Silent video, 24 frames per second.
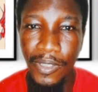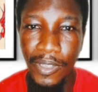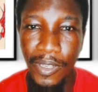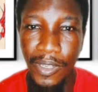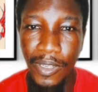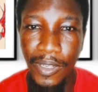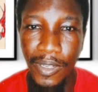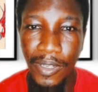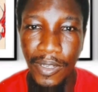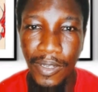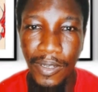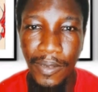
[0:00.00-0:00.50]

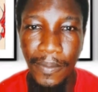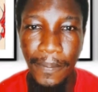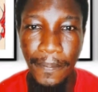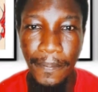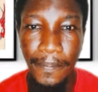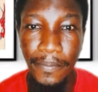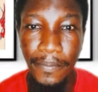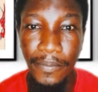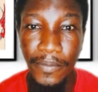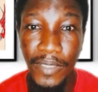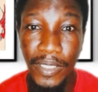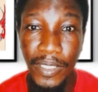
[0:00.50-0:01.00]
um,
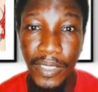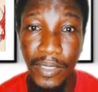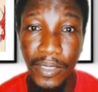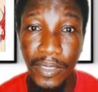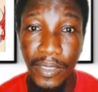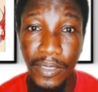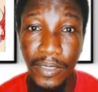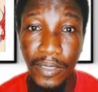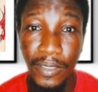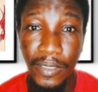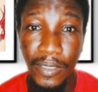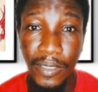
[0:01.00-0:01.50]

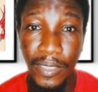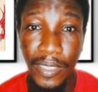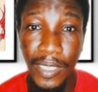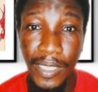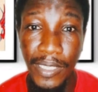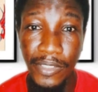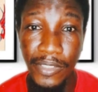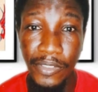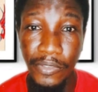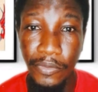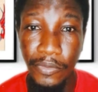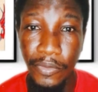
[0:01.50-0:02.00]
the
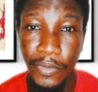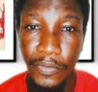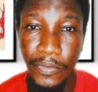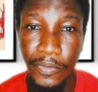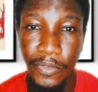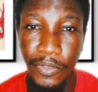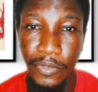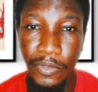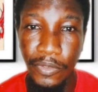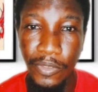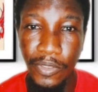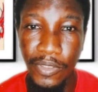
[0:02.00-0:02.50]
last
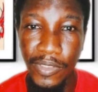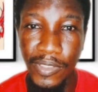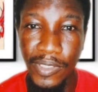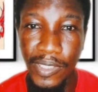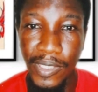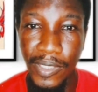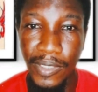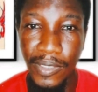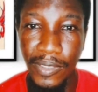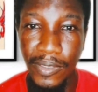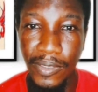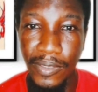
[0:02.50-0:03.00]
review
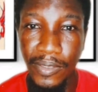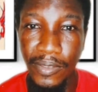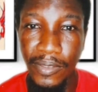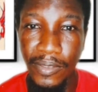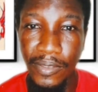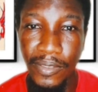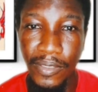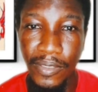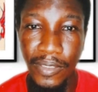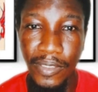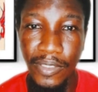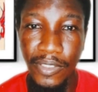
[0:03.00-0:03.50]
concerning
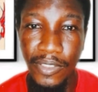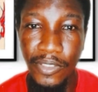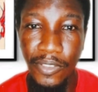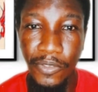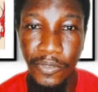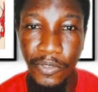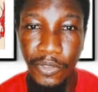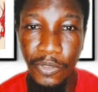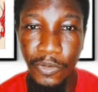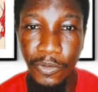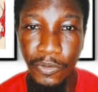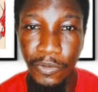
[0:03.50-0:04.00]
the list
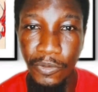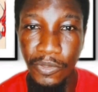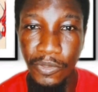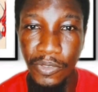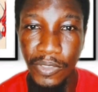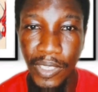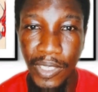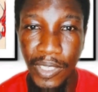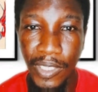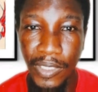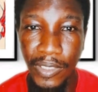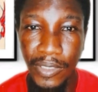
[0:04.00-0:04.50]
of
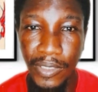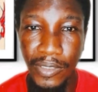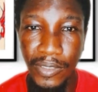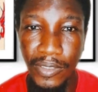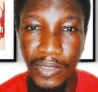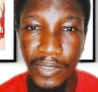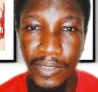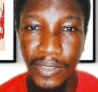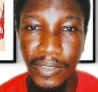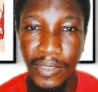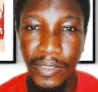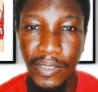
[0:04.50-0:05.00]
schools and
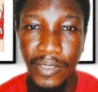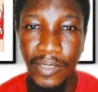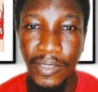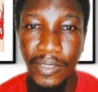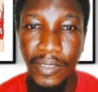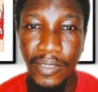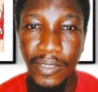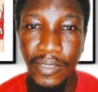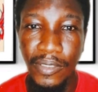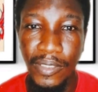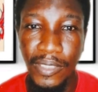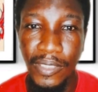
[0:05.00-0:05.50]

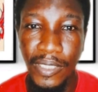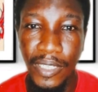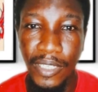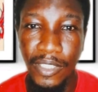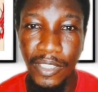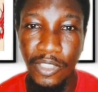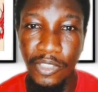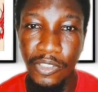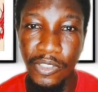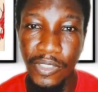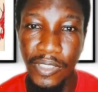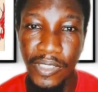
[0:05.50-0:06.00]
their
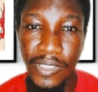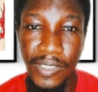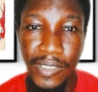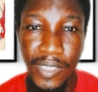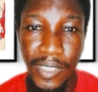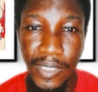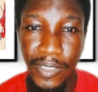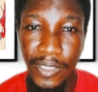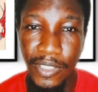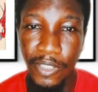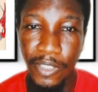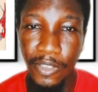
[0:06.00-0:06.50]
courses
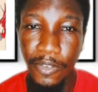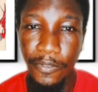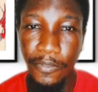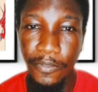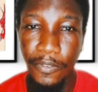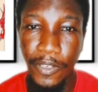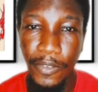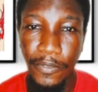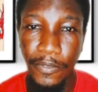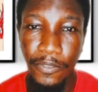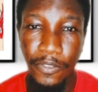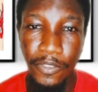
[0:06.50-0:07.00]
that they
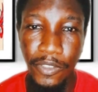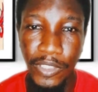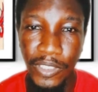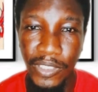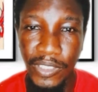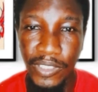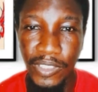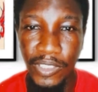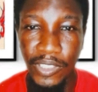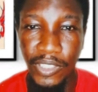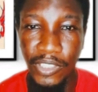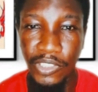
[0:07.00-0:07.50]
offer for
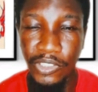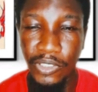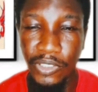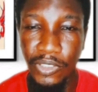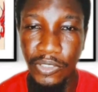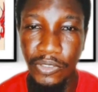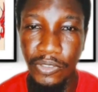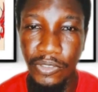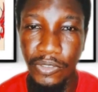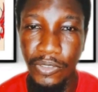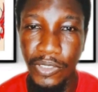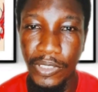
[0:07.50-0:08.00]

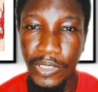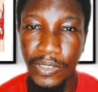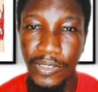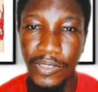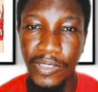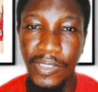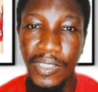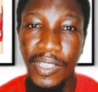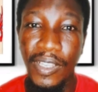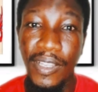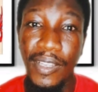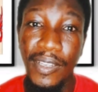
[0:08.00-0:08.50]
international
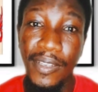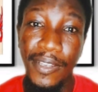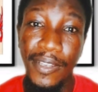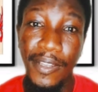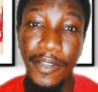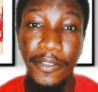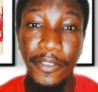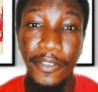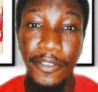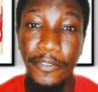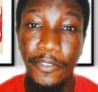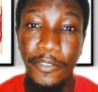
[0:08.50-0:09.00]
students.
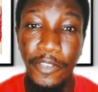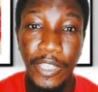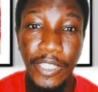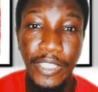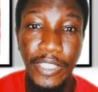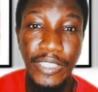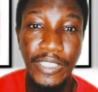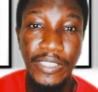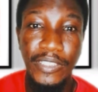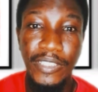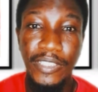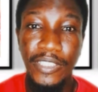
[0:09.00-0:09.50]
Now, if you're
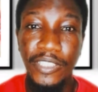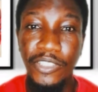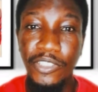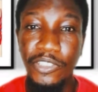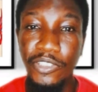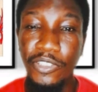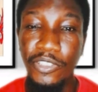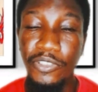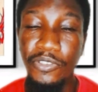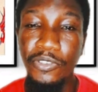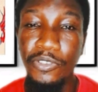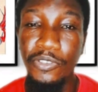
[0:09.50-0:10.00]
an
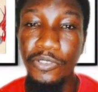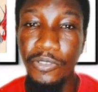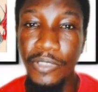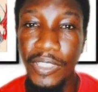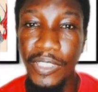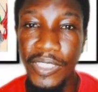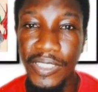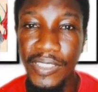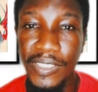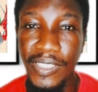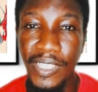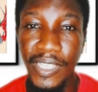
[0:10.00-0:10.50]
international
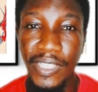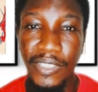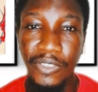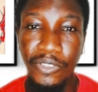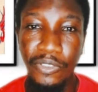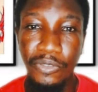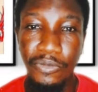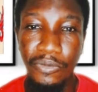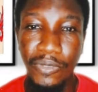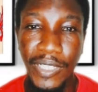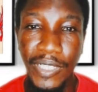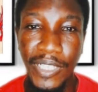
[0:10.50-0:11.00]
student and
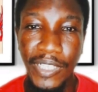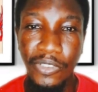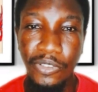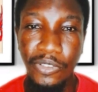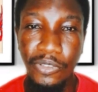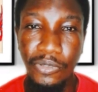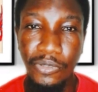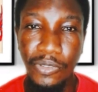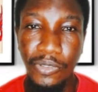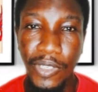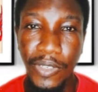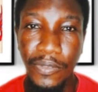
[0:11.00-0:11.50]
you'd like
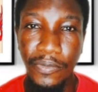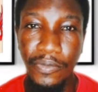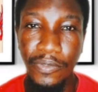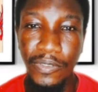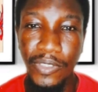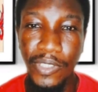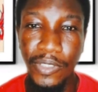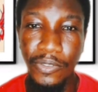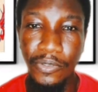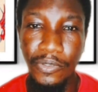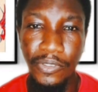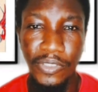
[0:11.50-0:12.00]
to travel
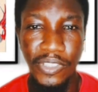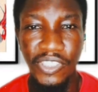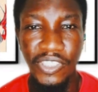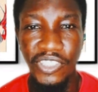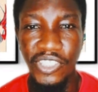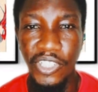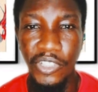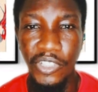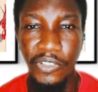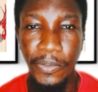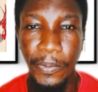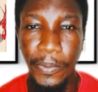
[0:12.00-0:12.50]
down to the
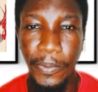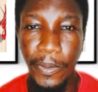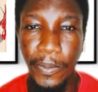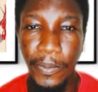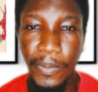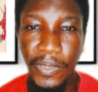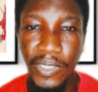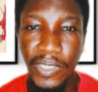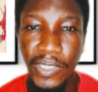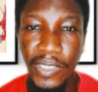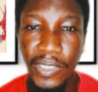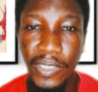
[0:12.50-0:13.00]
Czech
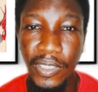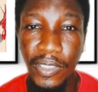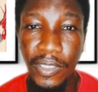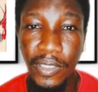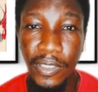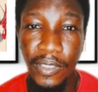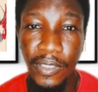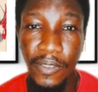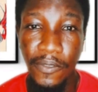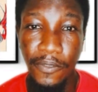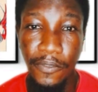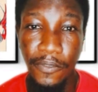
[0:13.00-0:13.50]
Republic,
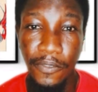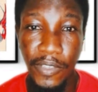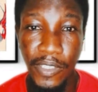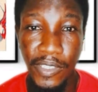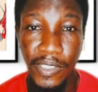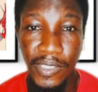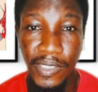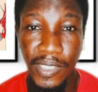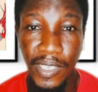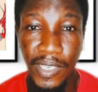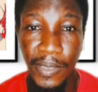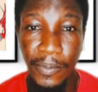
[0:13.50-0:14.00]

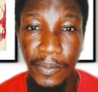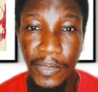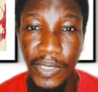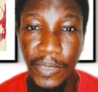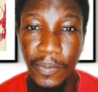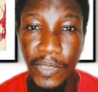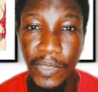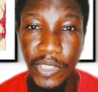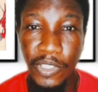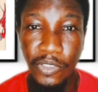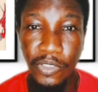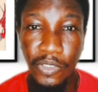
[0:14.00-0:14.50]
first, I
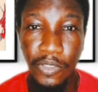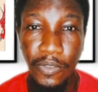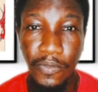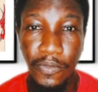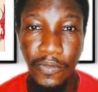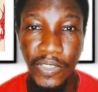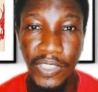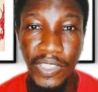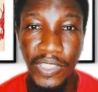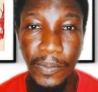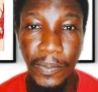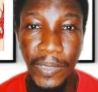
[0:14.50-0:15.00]
made mention
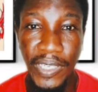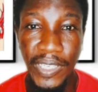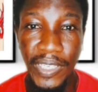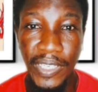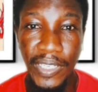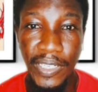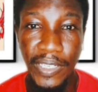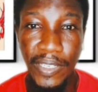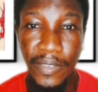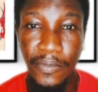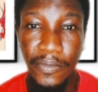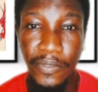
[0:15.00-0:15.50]
of it in my
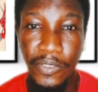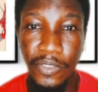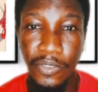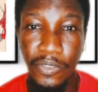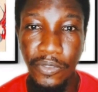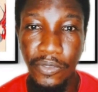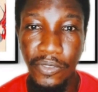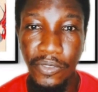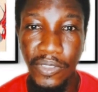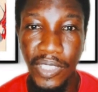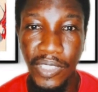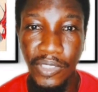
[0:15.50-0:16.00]
earlier
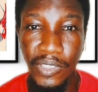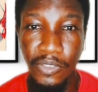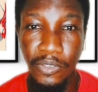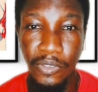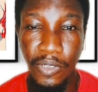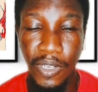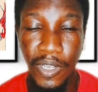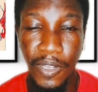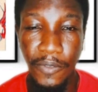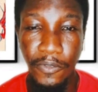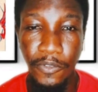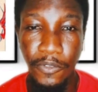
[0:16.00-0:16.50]
videos that you
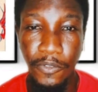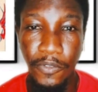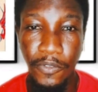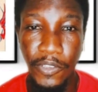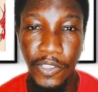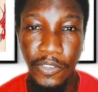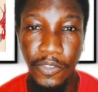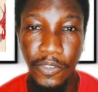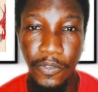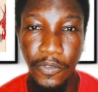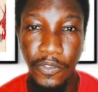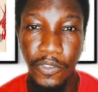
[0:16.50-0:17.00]
have to
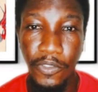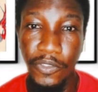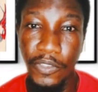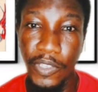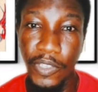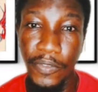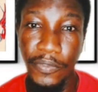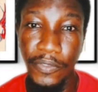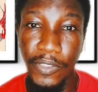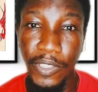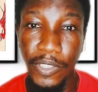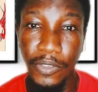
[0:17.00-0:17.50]
first of all
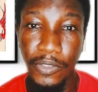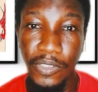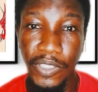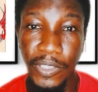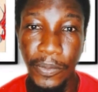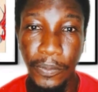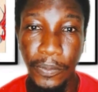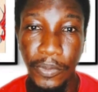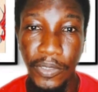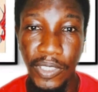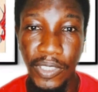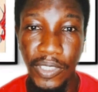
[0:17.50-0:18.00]
draft out
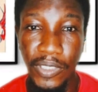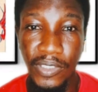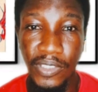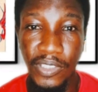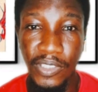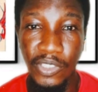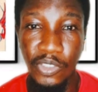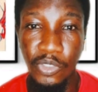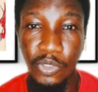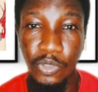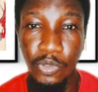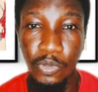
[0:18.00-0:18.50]
important
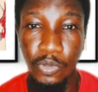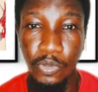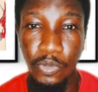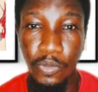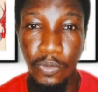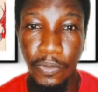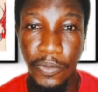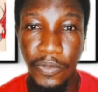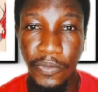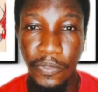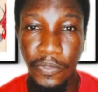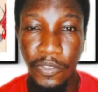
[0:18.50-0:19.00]
things to know
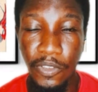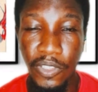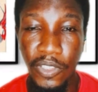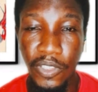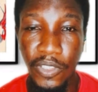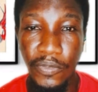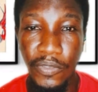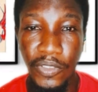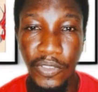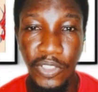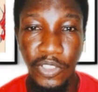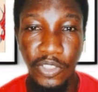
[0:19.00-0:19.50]
before
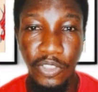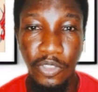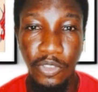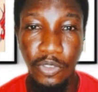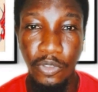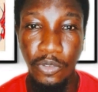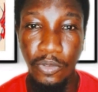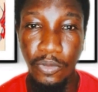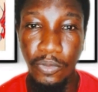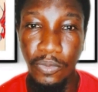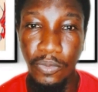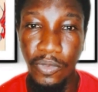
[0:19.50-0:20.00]
leaving your
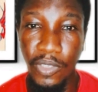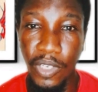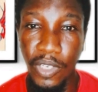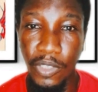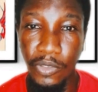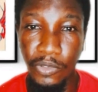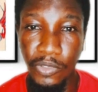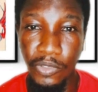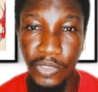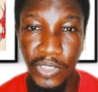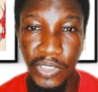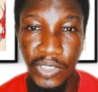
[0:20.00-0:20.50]
home
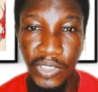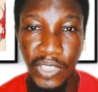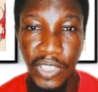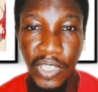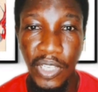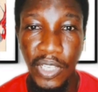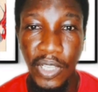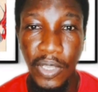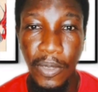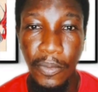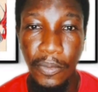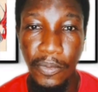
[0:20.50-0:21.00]
country,
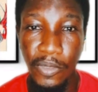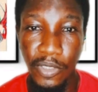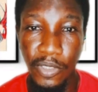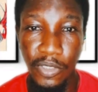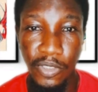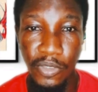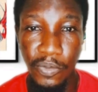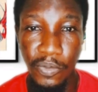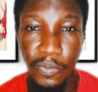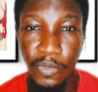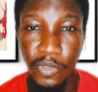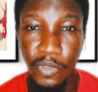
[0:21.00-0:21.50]

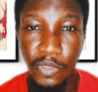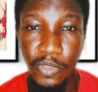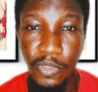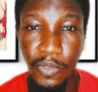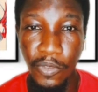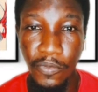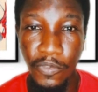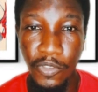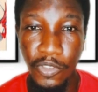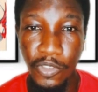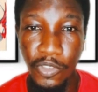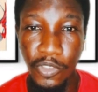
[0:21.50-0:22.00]
because most
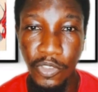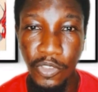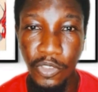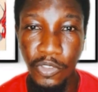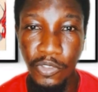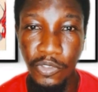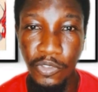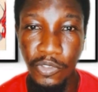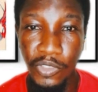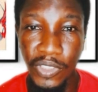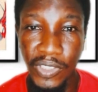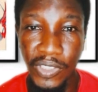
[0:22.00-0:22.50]
of those
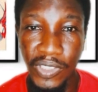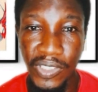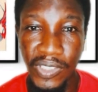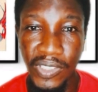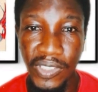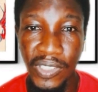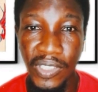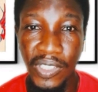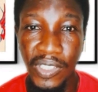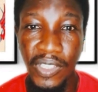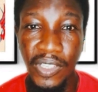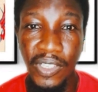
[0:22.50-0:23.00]

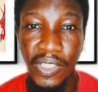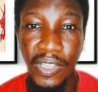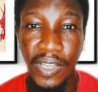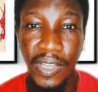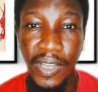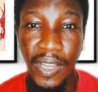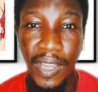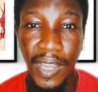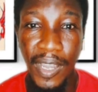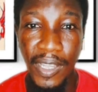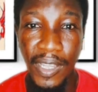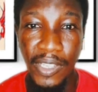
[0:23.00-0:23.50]
countries
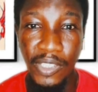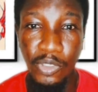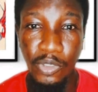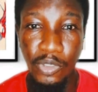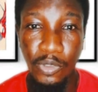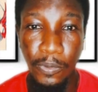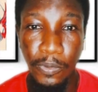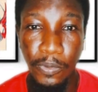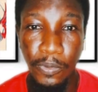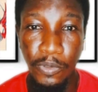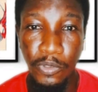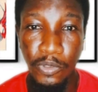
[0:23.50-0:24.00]
are
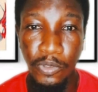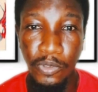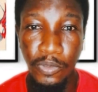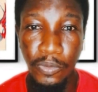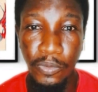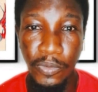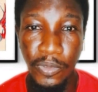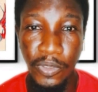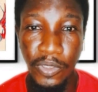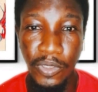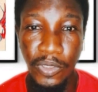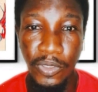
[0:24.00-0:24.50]
supposed to
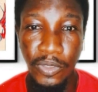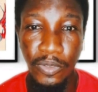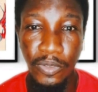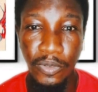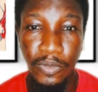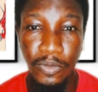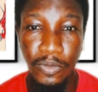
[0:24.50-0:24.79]
be,